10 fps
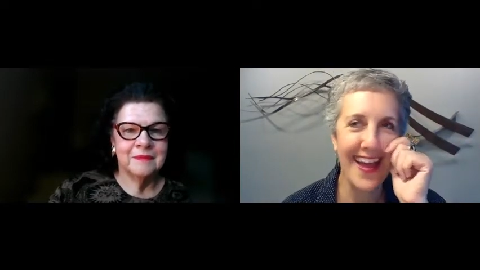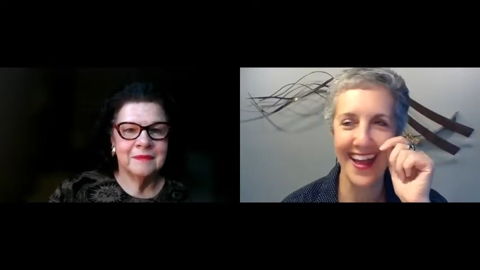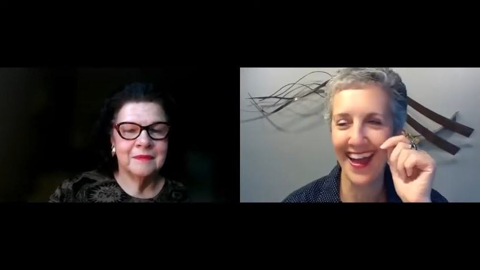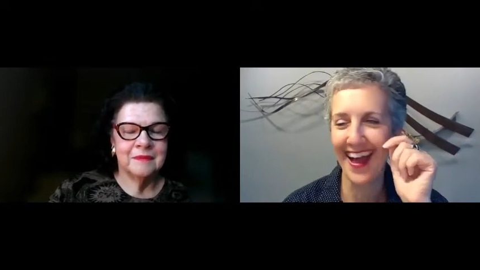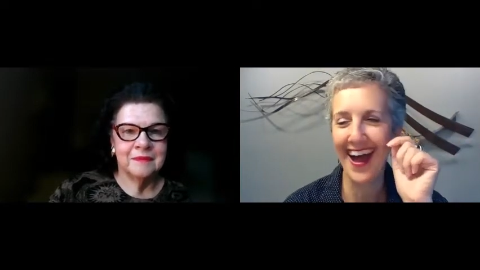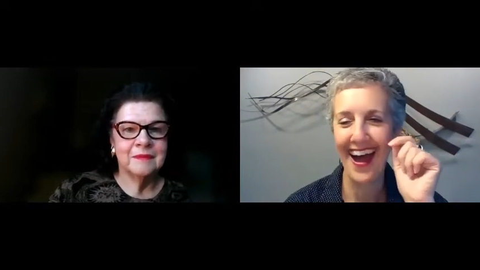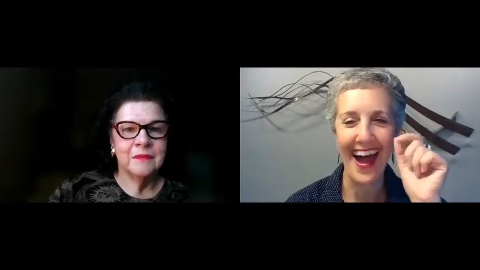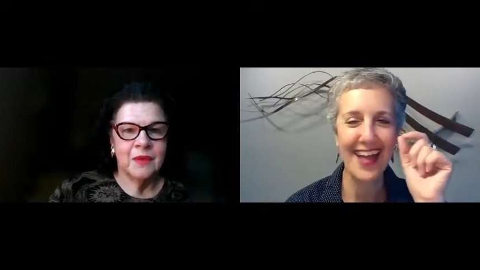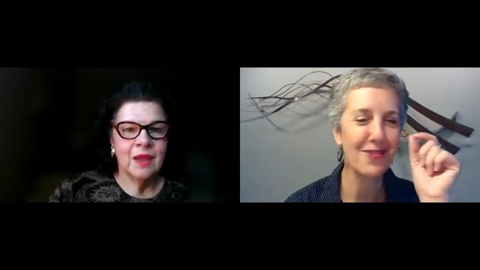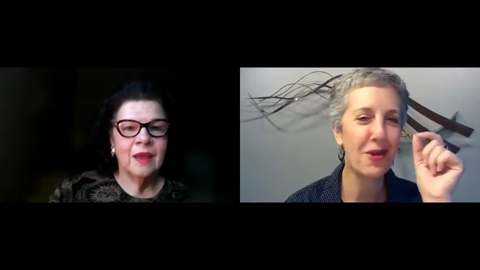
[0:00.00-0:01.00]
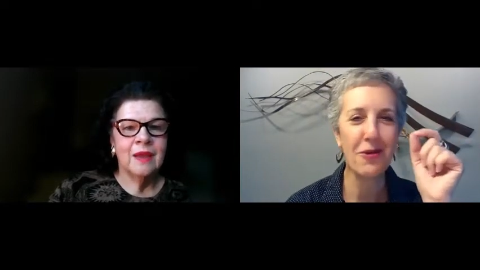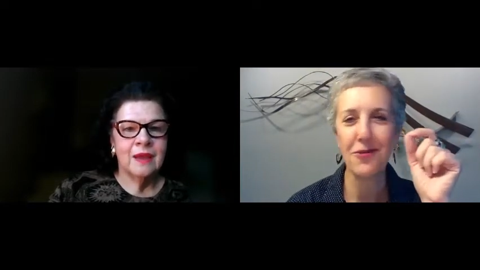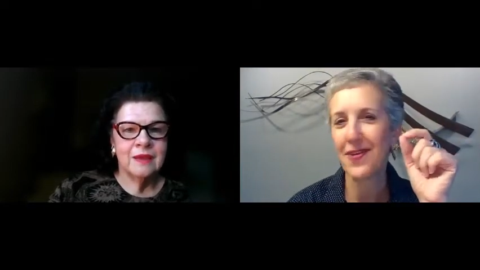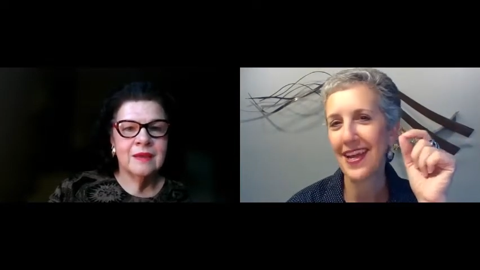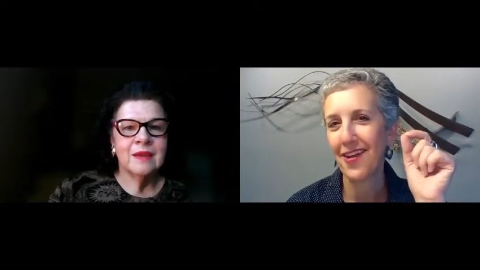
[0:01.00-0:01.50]
Speaker 1: I don't know if
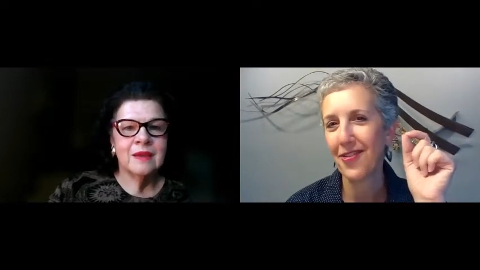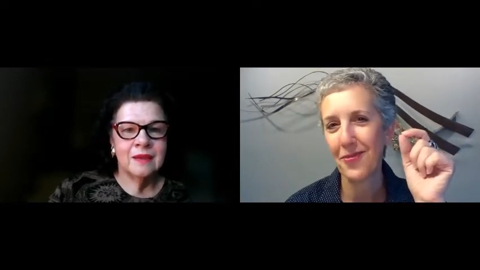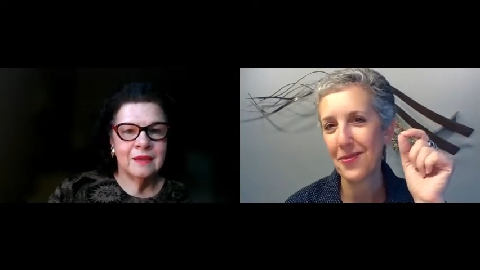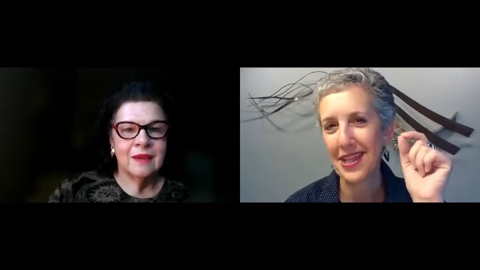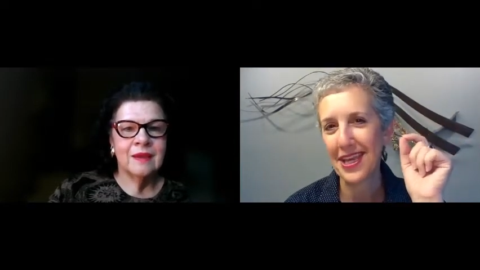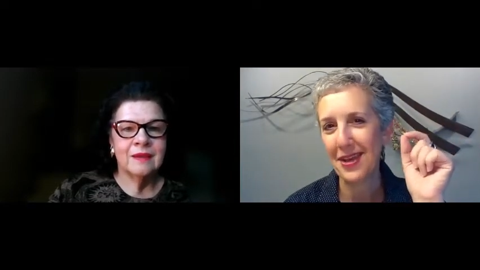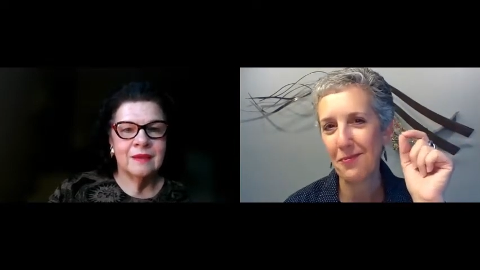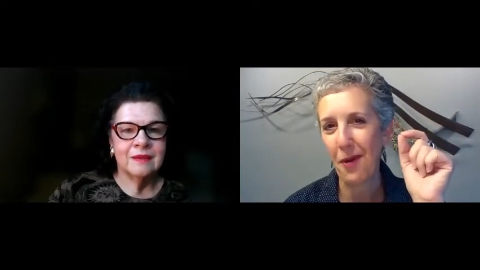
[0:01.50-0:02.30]
I ultimately